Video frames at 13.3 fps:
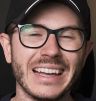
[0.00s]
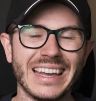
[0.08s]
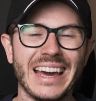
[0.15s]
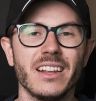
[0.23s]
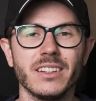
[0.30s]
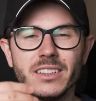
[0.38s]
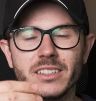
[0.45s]

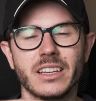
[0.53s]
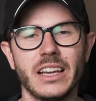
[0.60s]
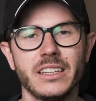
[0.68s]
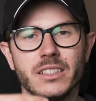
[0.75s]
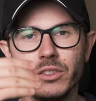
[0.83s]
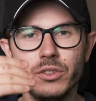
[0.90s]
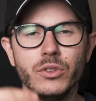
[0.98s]
again, in this
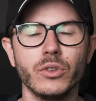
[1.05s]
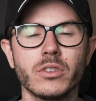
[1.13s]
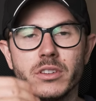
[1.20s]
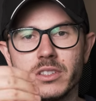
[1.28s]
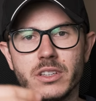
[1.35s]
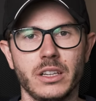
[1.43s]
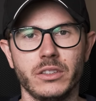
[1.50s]
case, do
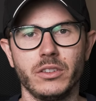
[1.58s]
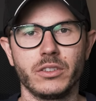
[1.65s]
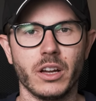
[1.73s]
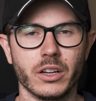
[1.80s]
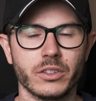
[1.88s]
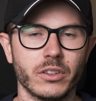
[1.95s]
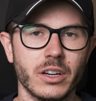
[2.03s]
consult your
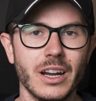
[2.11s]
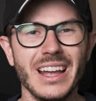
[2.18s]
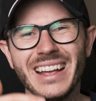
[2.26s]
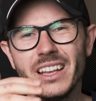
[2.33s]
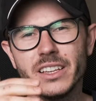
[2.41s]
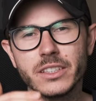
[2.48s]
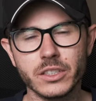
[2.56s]
doctor
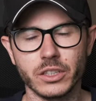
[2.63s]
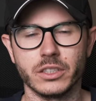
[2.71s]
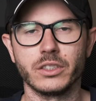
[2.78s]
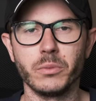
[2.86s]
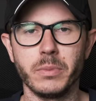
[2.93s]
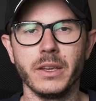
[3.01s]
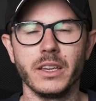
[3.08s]

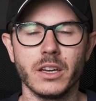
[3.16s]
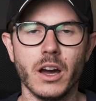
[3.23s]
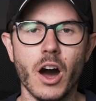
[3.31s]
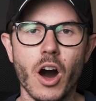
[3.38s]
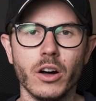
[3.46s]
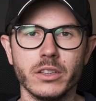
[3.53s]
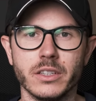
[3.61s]
just to be
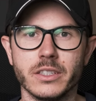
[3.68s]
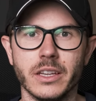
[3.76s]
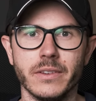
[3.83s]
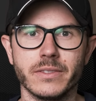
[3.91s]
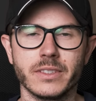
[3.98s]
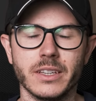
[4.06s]
on the safe